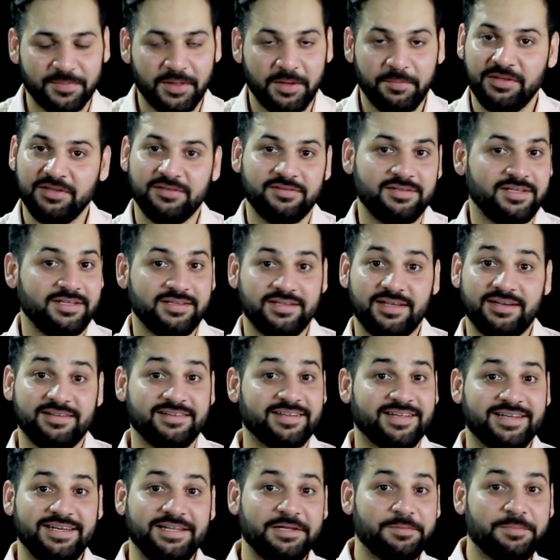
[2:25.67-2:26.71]
I mean, see, there is
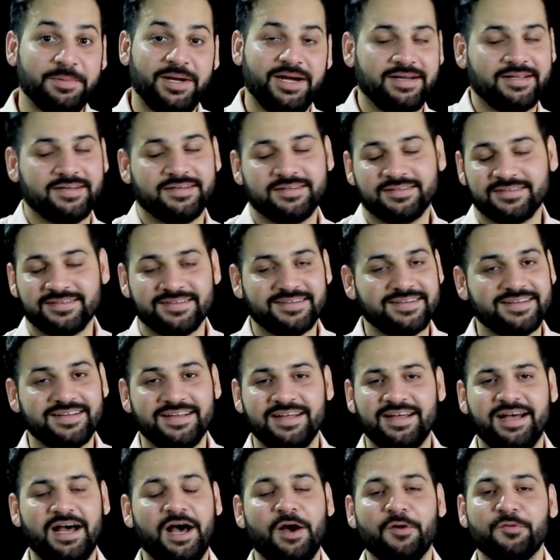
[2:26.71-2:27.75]
a clear pattern.
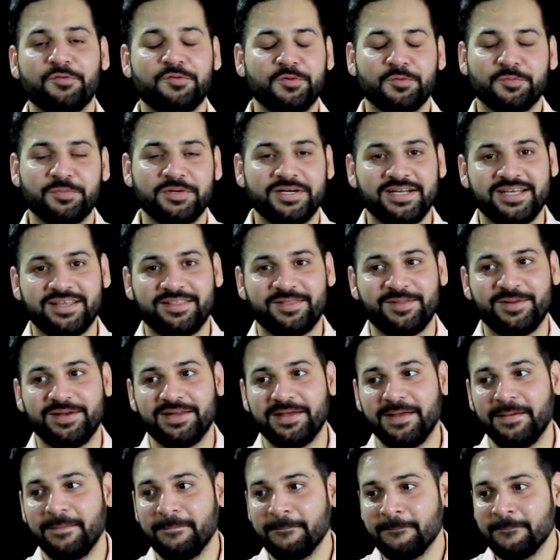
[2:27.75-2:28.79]
How stupid,
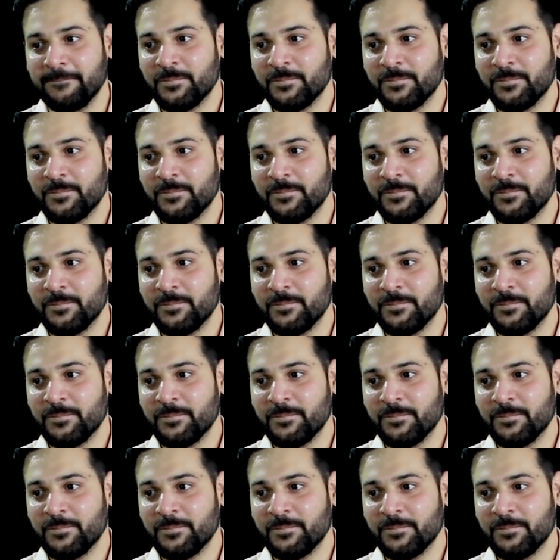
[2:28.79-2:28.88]
actually.